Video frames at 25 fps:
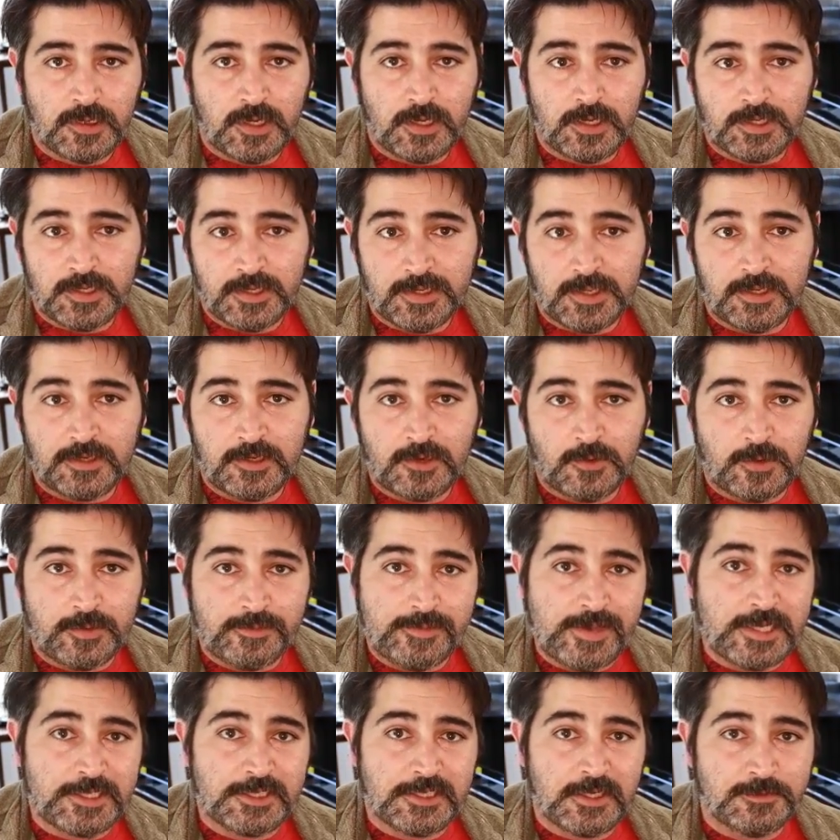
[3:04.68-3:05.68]
Again, knowing
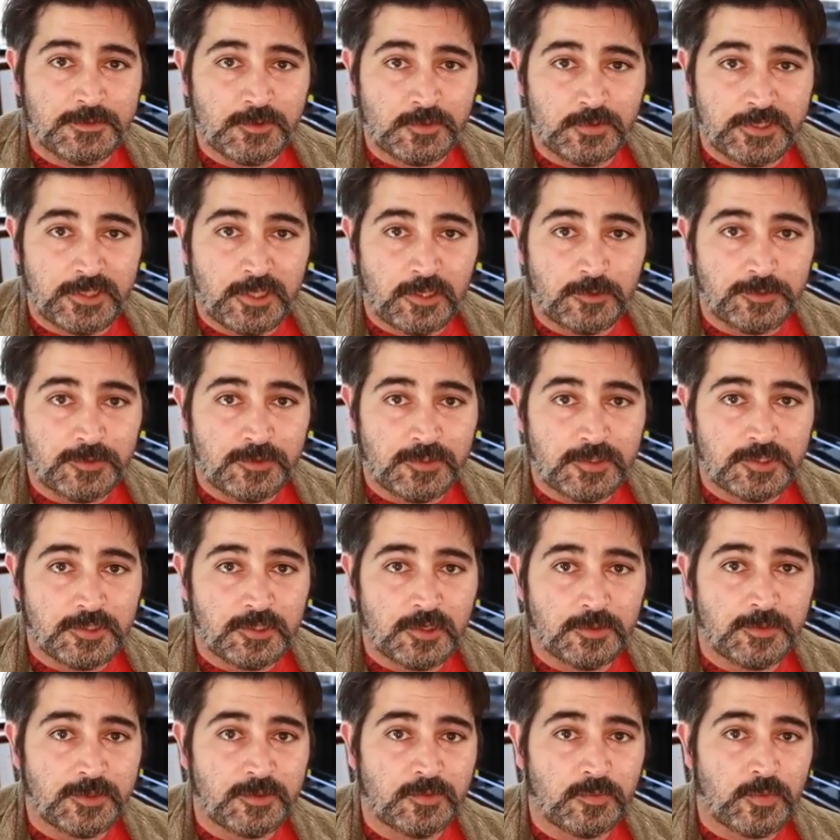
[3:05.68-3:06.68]
matchups will help you
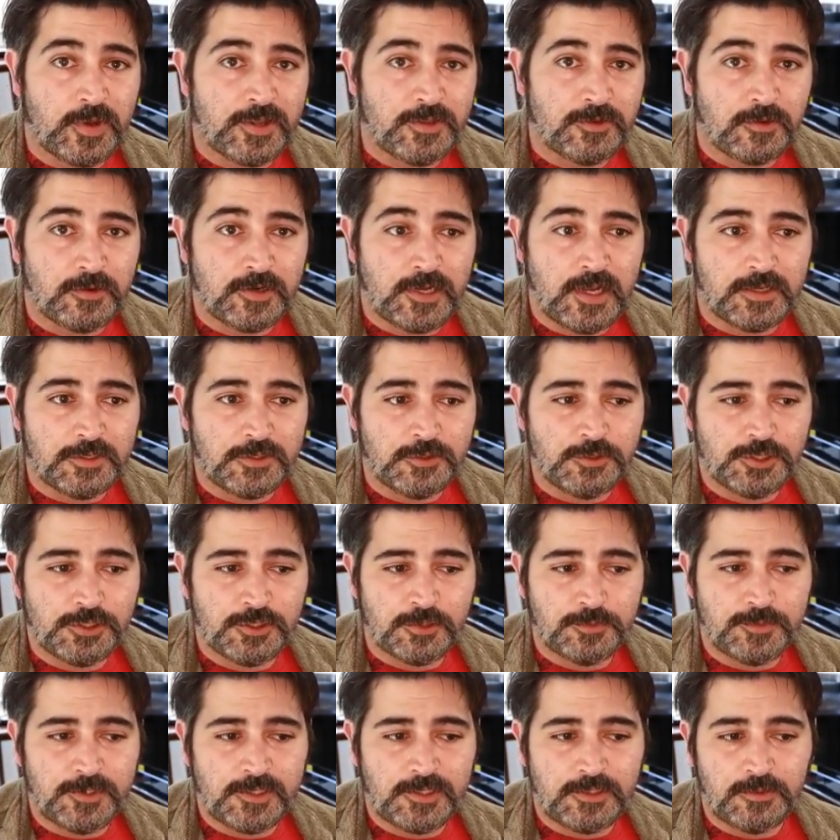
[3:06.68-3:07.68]
determine whether or not you
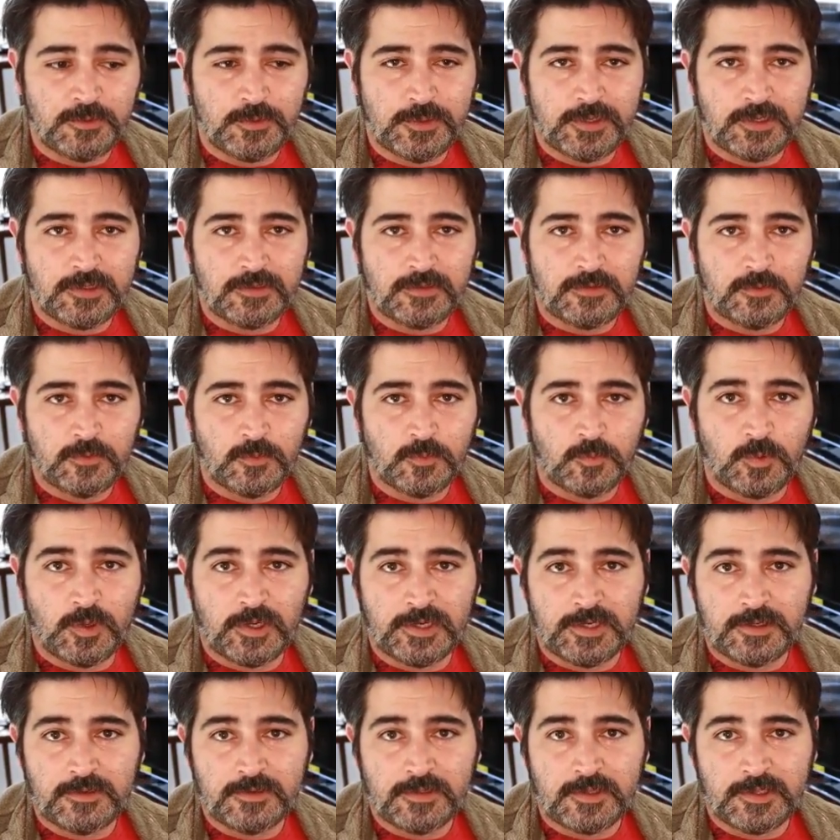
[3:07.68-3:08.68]
should be doing
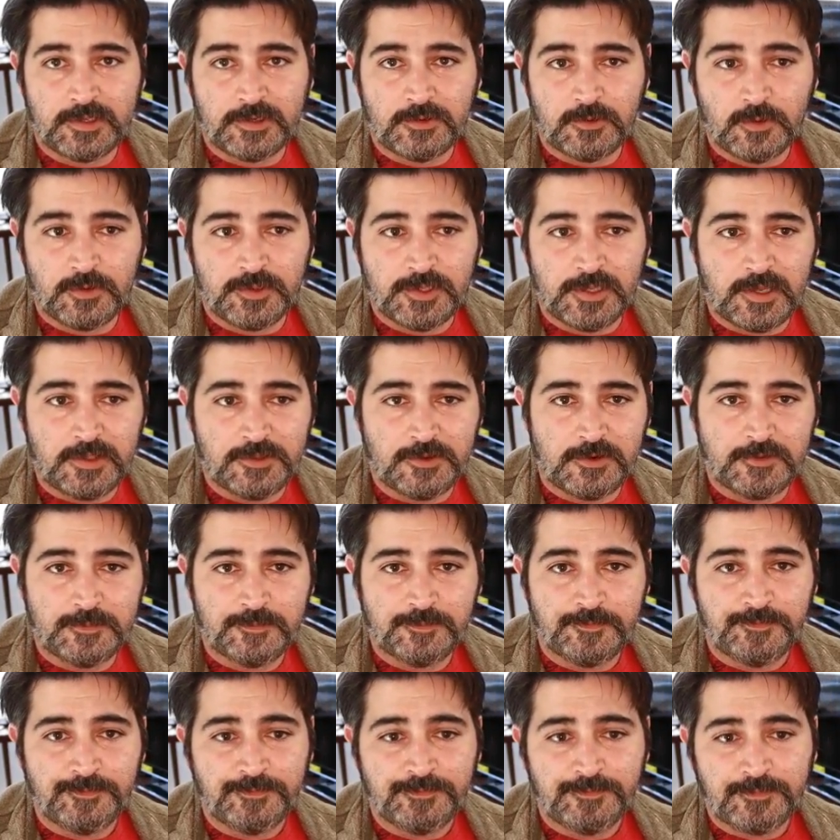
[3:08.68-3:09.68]
one thing or the other.
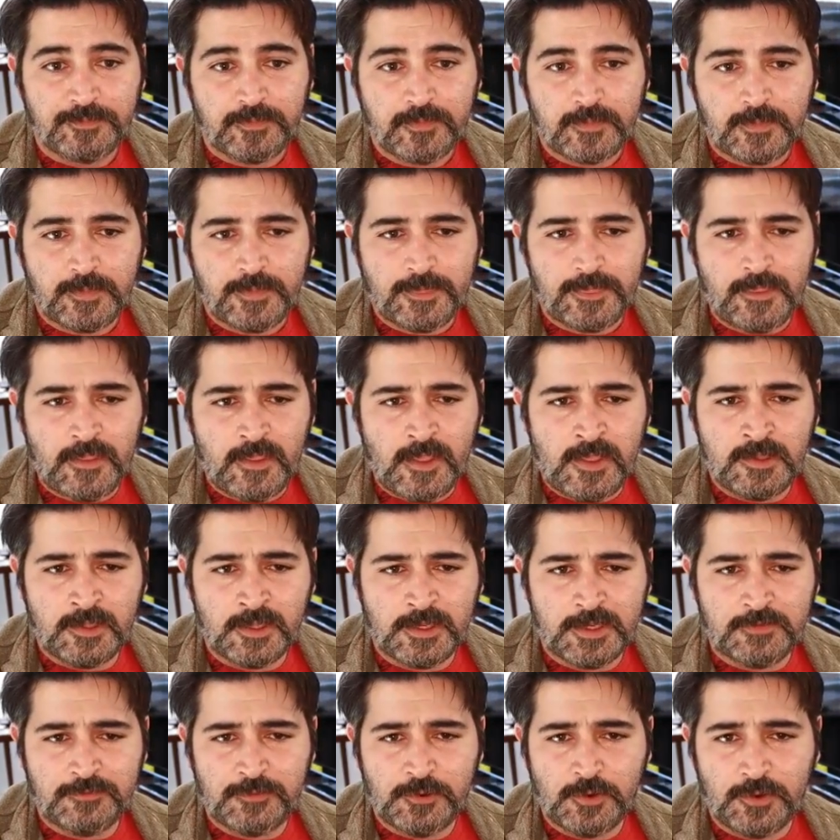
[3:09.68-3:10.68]

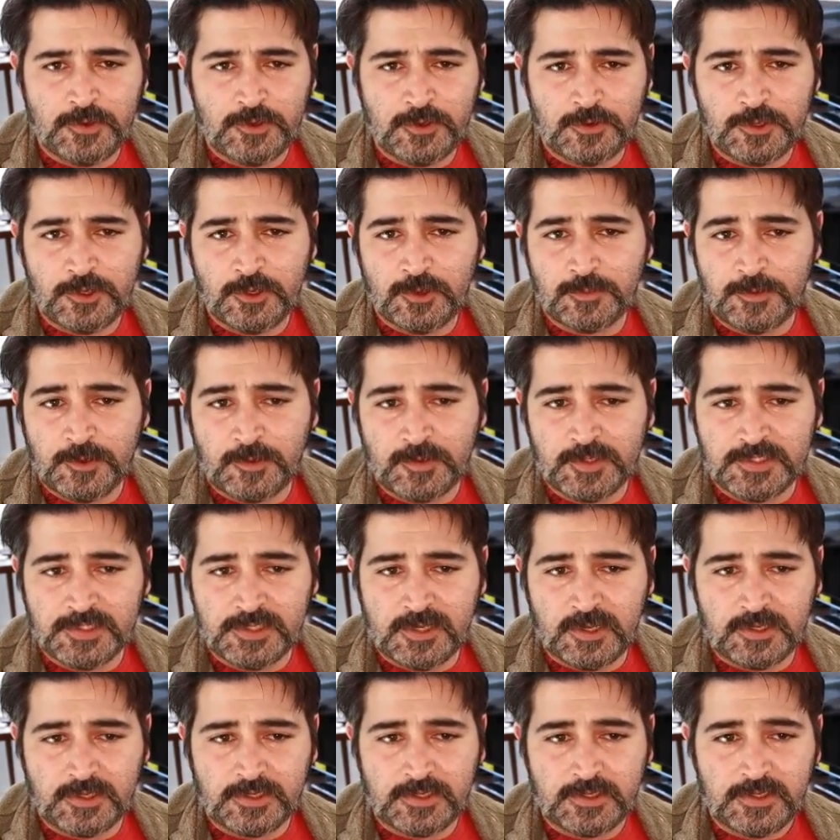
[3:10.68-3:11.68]
Like if you know your opponent's
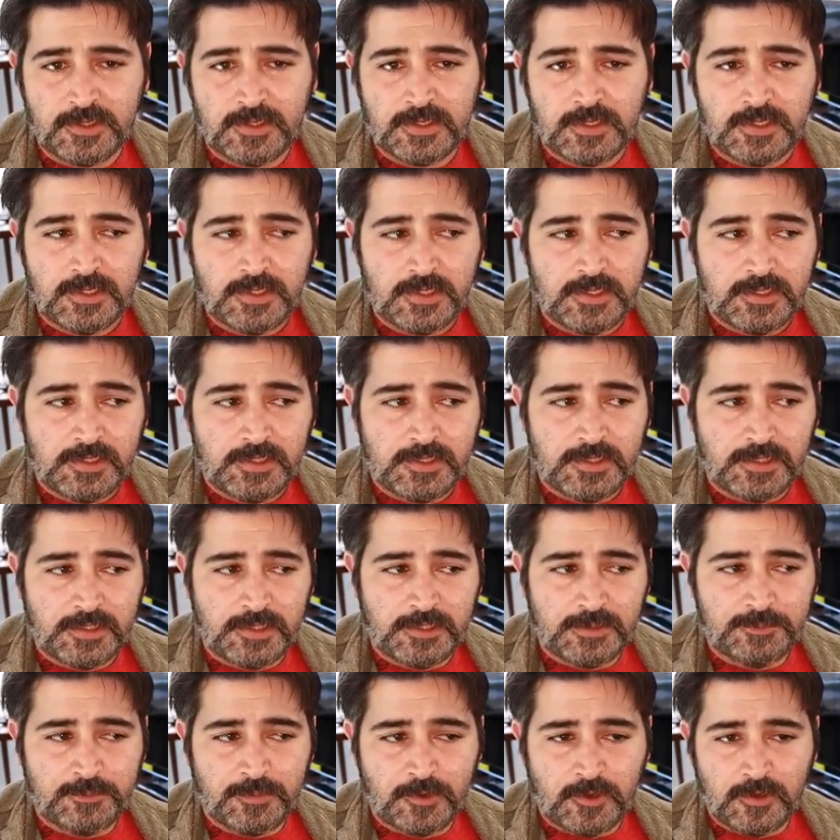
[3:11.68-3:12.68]
on
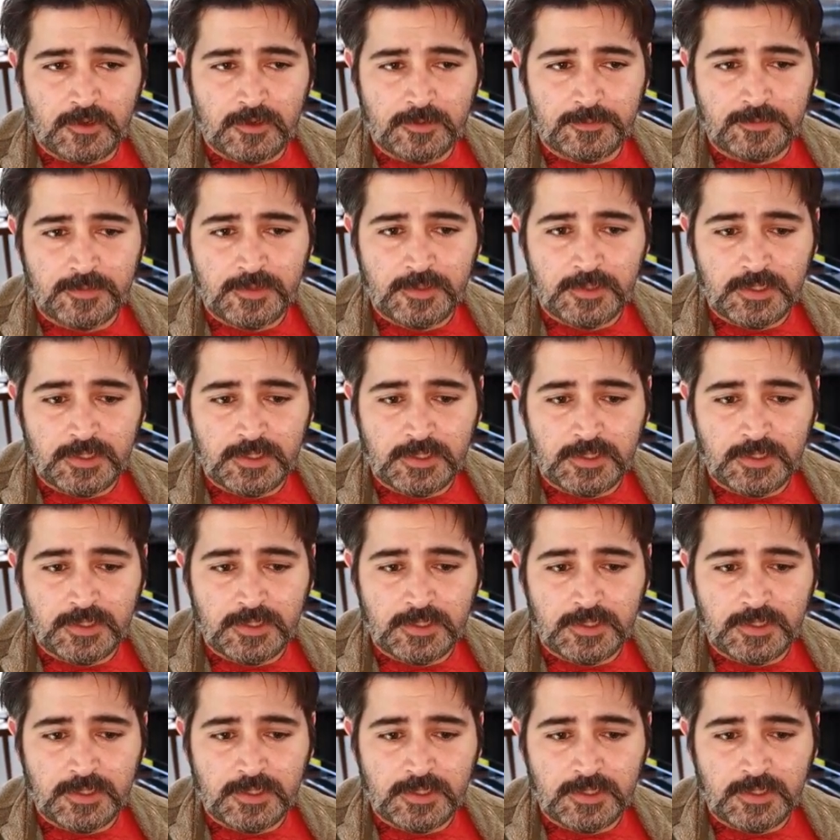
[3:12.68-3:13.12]
Imperm,